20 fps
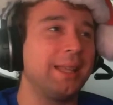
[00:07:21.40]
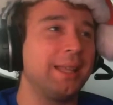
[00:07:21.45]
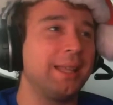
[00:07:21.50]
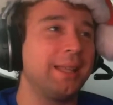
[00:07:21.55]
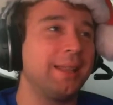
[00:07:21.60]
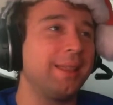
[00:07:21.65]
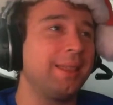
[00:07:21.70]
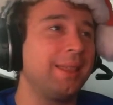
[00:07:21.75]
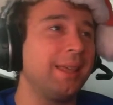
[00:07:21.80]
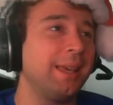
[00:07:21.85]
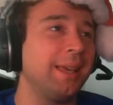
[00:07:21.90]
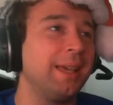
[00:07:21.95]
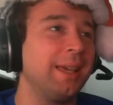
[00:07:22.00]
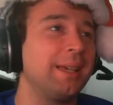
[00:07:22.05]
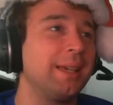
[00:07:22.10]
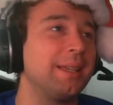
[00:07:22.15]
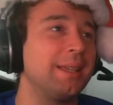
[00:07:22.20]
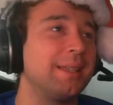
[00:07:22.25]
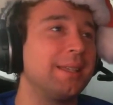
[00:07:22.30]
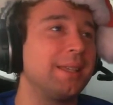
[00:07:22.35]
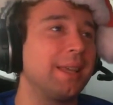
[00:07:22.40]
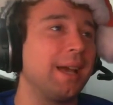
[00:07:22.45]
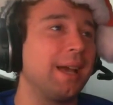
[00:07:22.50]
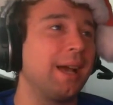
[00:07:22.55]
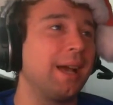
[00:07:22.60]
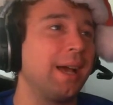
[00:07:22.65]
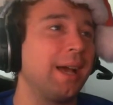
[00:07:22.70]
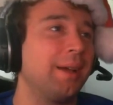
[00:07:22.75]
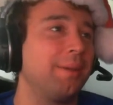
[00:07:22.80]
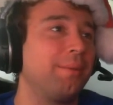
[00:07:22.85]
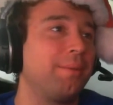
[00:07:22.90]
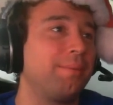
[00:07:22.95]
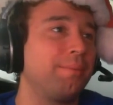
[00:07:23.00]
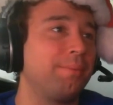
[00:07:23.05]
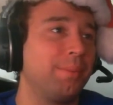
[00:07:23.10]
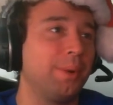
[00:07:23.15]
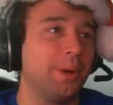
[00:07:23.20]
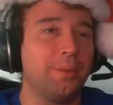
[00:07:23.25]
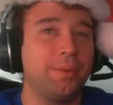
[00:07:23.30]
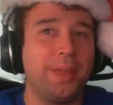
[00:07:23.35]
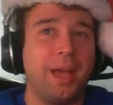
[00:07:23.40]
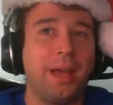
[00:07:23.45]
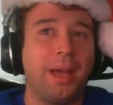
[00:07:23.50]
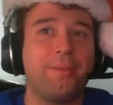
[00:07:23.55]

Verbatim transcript: the the thing is, uh, well,